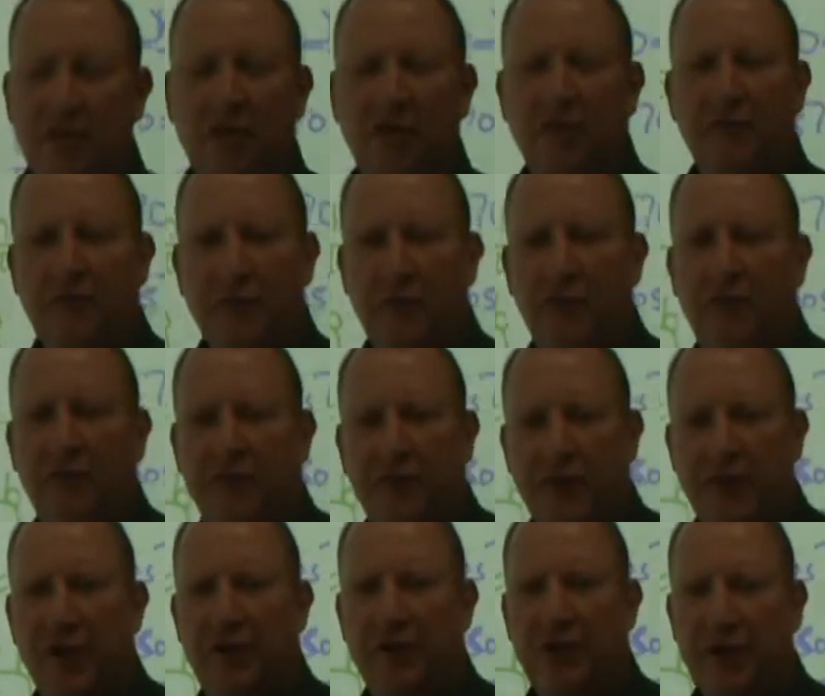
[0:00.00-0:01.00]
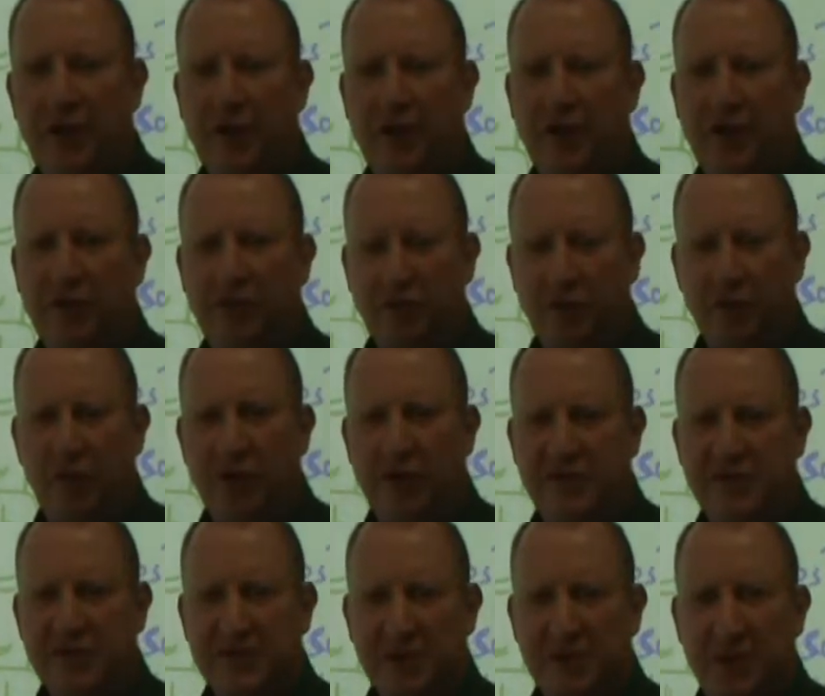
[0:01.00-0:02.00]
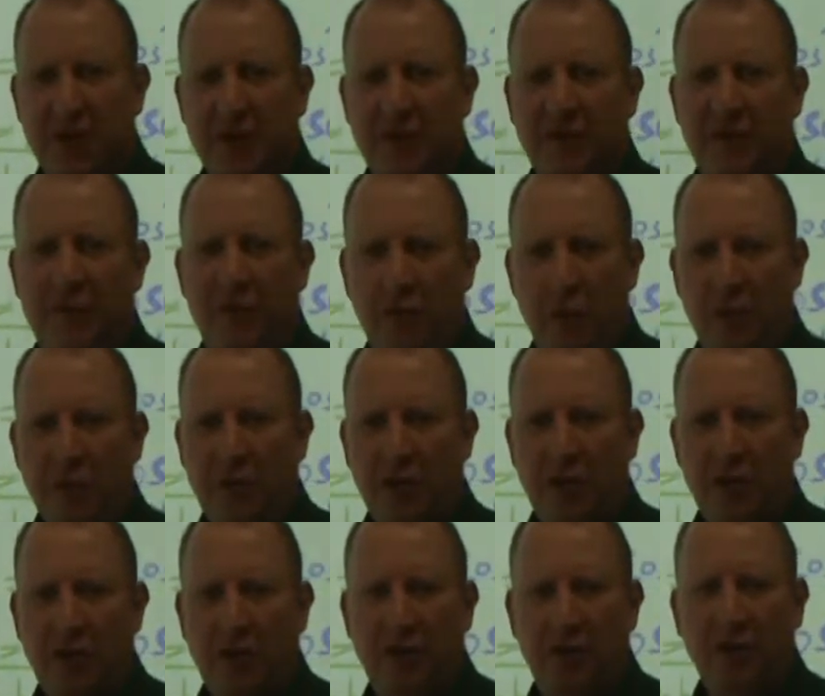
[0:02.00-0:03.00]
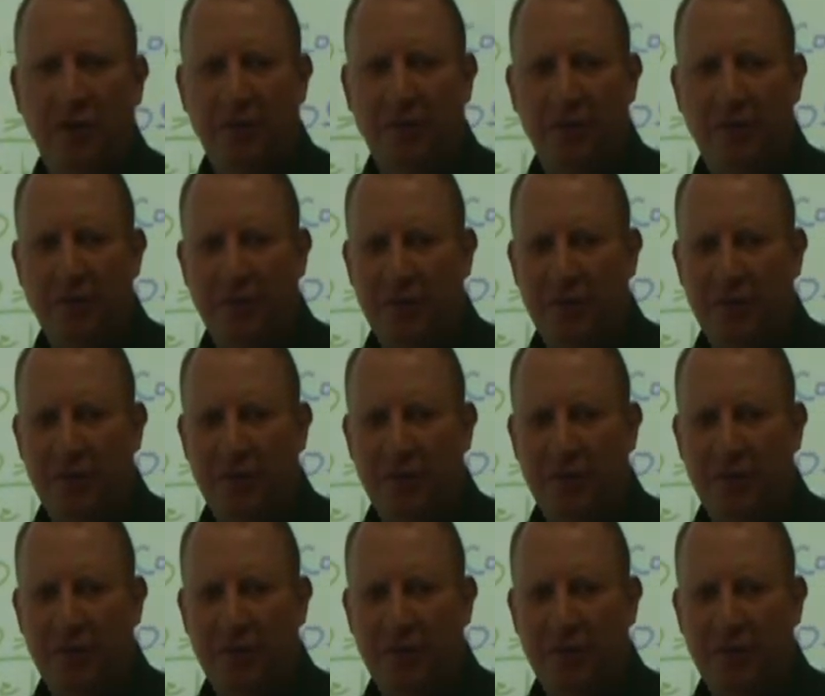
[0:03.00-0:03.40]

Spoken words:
look if we can figure out and derive some kind of formula from